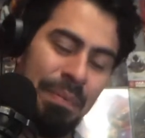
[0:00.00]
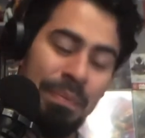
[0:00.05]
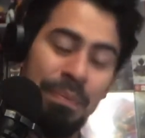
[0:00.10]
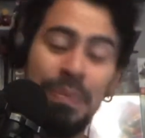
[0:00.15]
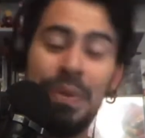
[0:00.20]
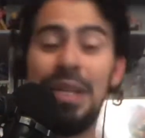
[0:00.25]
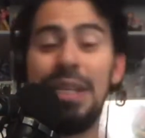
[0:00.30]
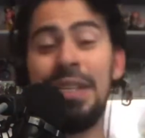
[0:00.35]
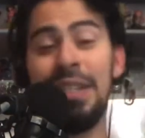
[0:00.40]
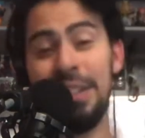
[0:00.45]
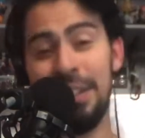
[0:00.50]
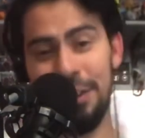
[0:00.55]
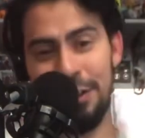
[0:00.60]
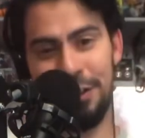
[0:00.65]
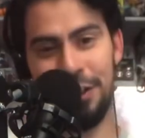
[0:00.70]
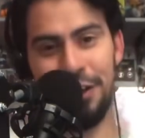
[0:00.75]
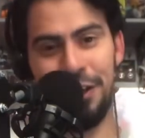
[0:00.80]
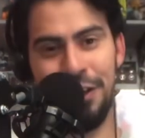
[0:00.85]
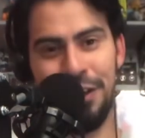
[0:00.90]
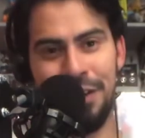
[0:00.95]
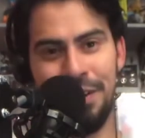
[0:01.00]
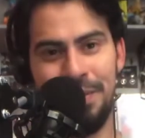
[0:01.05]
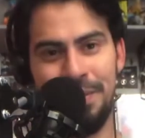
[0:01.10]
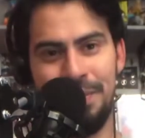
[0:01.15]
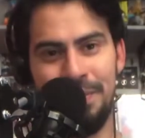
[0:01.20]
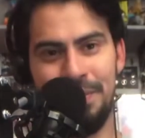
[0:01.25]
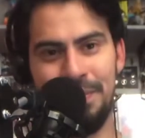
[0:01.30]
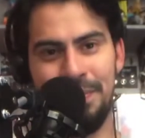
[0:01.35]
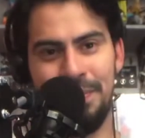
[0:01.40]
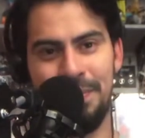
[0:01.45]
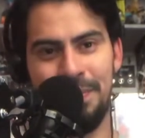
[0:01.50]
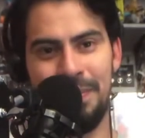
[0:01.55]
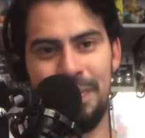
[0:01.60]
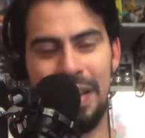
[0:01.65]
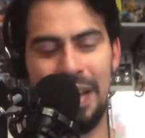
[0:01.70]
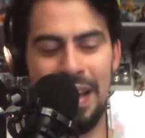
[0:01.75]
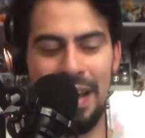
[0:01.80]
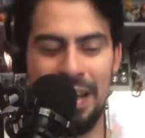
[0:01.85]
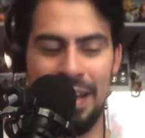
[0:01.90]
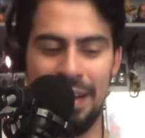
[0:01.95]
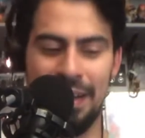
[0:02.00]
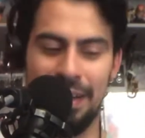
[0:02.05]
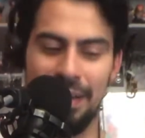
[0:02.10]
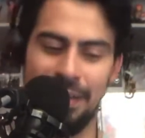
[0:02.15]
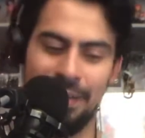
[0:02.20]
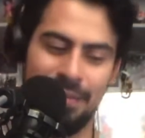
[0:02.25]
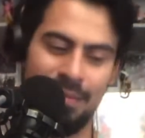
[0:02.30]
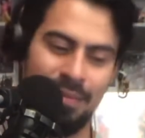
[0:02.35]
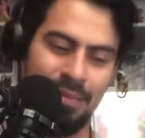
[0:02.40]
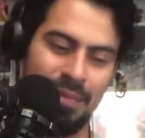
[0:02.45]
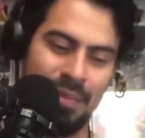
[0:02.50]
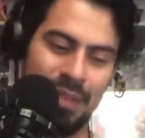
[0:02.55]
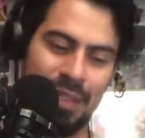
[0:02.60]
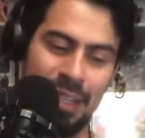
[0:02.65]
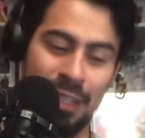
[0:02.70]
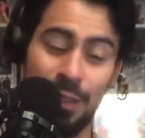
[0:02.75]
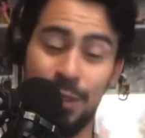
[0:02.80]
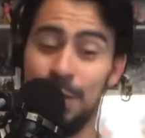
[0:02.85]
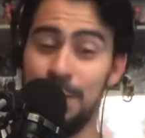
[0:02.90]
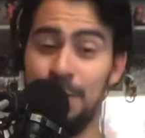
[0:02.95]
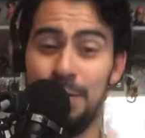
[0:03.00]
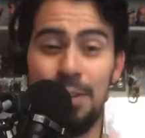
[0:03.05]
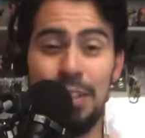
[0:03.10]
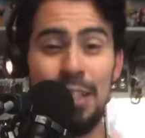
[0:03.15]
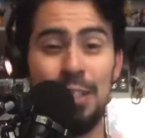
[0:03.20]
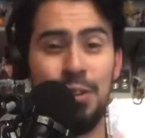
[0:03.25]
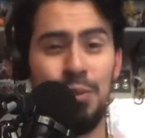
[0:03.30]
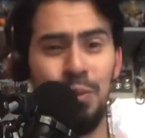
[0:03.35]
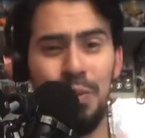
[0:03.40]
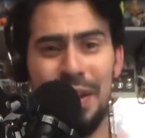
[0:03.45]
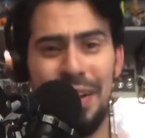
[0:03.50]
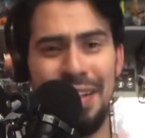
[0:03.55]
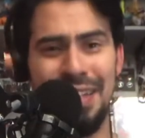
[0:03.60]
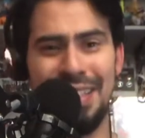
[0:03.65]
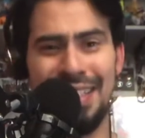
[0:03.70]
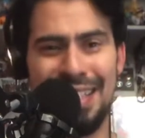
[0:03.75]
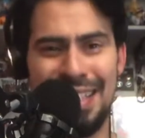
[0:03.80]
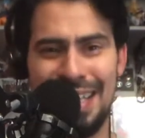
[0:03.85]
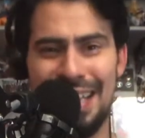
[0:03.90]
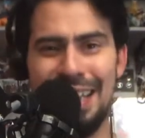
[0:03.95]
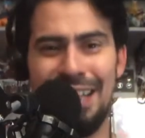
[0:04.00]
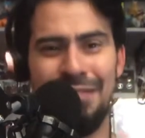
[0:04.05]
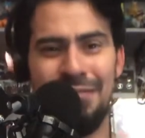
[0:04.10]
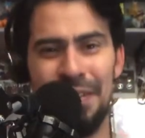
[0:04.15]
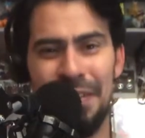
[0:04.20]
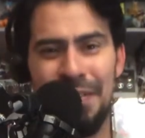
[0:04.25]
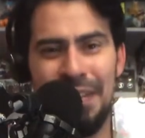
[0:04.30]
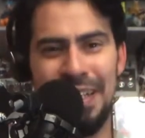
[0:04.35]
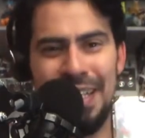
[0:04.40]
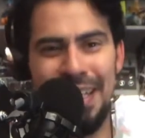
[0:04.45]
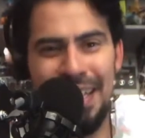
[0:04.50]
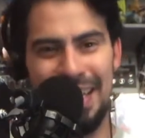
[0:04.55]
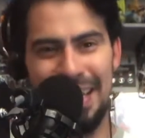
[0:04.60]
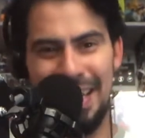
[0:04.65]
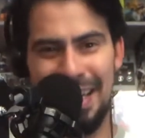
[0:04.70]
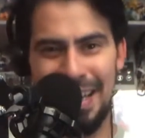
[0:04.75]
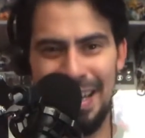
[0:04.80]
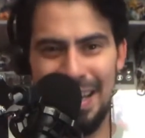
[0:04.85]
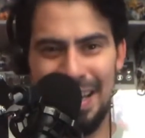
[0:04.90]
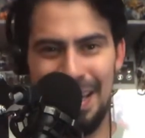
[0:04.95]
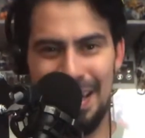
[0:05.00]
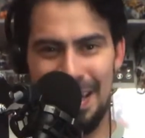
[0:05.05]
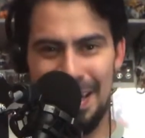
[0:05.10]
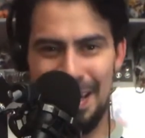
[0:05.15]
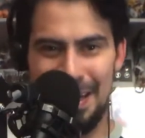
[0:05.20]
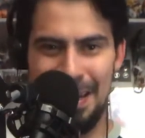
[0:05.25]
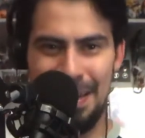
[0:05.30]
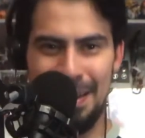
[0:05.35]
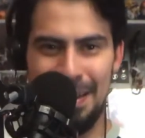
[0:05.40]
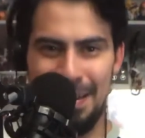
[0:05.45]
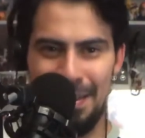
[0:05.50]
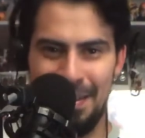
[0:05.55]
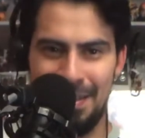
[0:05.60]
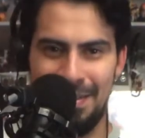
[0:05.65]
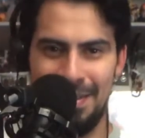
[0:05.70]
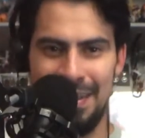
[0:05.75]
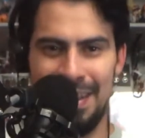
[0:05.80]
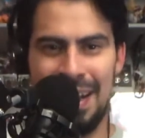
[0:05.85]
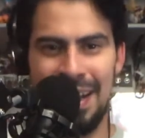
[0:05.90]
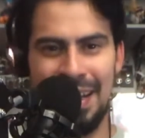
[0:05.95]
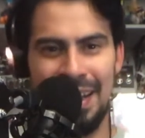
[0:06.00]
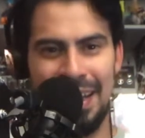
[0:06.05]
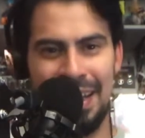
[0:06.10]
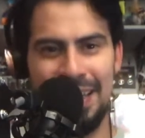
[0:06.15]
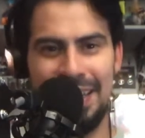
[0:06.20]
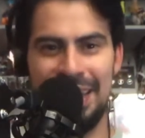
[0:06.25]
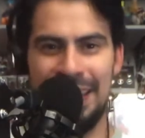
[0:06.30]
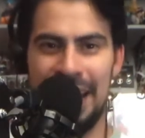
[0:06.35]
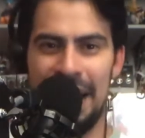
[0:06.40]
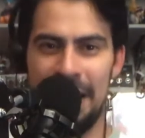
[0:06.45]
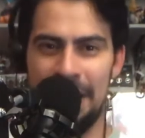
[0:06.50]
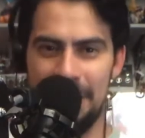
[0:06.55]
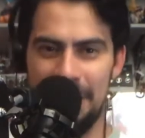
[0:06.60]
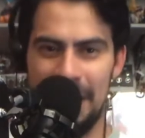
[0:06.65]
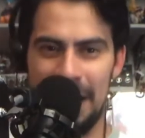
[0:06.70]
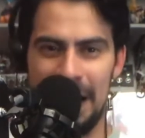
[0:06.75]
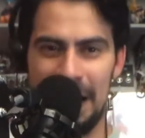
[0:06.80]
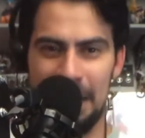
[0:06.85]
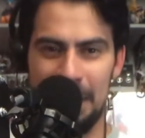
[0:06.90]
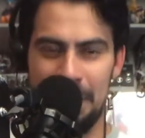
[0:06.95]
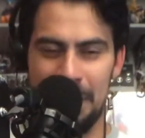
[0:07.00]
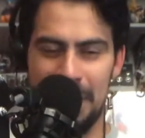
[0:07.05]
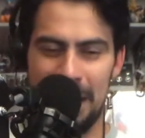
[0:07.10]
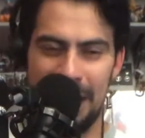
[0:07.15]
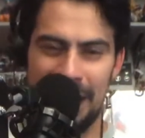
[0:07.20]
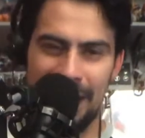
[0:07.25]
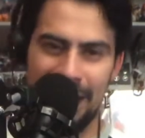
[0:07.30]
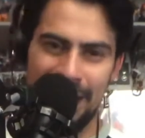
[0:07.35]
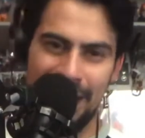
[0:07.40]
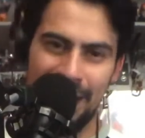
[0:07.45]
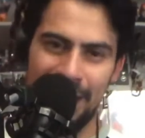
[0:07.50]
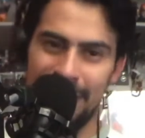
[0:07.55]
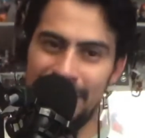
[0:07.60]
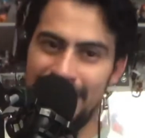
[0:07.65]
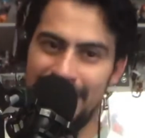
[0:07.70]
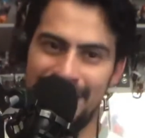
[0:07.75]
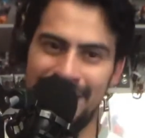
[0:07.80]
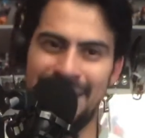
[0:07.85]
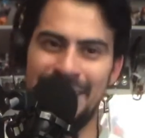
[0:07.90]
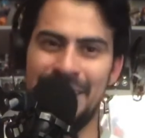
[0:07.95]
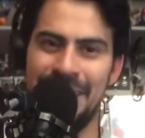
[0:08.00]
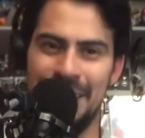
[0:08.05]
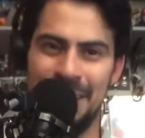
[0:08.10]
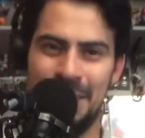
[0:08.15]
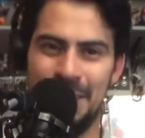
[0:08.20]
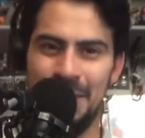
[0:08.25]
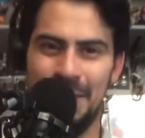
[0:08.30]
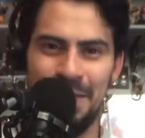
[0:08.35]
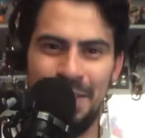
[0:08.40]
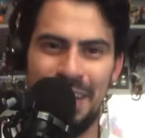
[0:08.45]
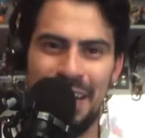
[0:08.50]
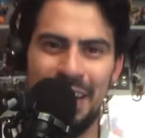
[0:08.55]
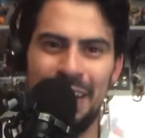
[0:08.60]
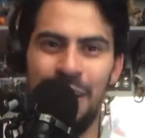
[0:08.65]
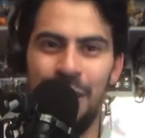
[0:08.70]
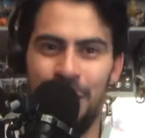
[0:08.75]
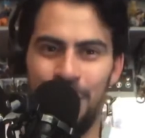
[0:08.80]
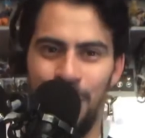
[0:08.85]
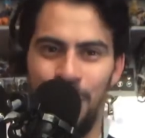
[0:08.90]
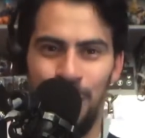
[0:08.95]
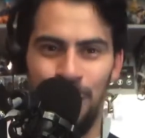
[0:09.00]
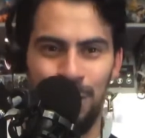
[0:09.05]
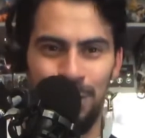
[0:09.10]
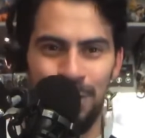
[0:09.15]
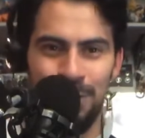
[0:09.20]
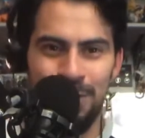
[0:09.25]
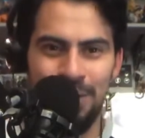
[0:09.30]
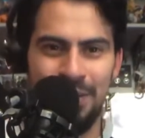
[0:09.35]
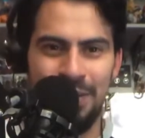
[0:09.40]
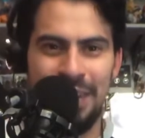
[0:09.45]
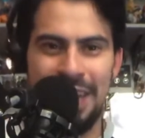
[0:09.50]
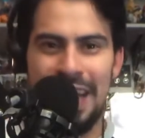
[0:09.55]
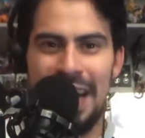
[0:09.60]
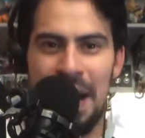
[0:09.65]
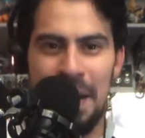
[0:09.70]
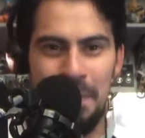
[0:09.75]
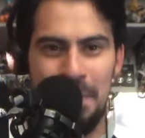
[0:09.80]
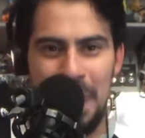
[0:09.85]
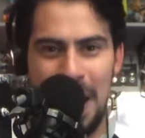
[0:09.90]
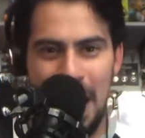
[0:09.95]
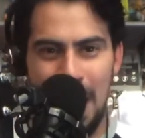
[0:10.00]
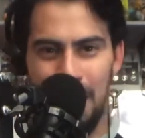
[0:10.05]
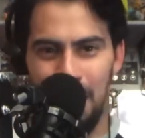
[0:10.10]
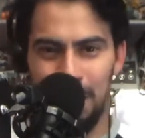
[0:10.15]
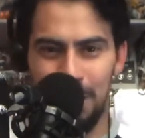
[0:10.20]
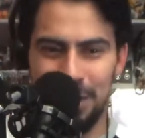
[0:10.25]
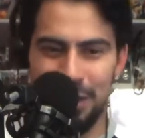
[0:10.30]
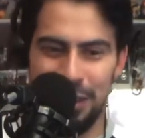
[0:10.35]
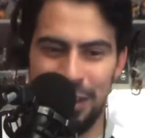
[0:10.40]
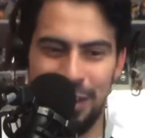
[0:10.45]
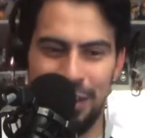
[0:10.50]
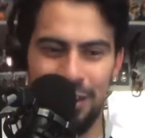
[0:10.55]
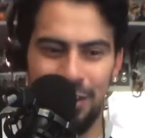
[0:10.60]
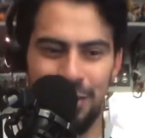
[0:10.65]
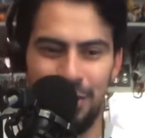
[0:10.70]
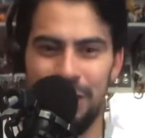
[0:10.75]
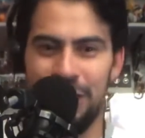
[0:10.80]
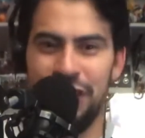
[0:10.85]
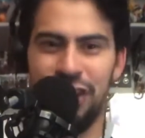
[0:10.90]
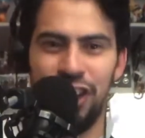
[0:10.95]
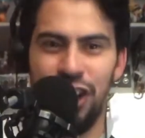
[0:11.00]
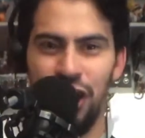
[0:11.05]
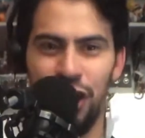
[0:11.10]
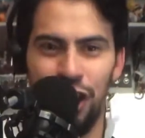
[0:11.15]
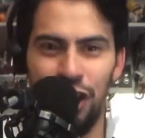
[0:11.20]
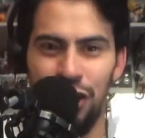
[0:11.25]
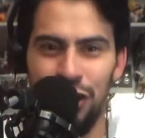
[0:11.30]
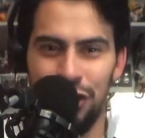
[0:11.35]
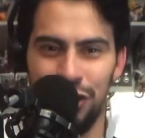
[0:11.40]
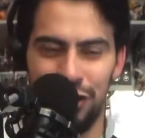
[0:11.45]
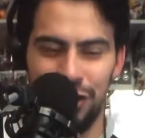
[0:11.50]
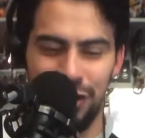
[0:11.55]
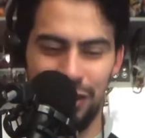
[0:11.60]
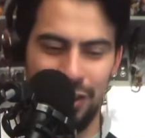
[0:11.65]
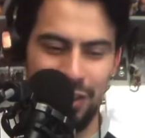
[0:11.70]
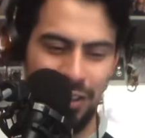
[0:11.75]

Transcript: but he doesn't turn, and it's weird. It gets very not like sci-fi, but like like a cult. They got powers. It's a curse.